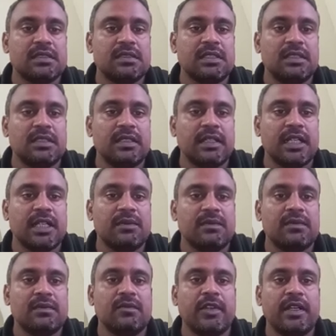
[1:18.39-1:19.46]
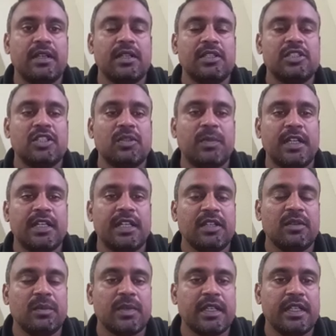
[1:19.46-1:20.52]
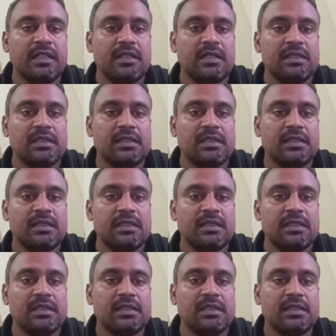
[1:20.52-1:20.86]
Then they have wide range of melting point.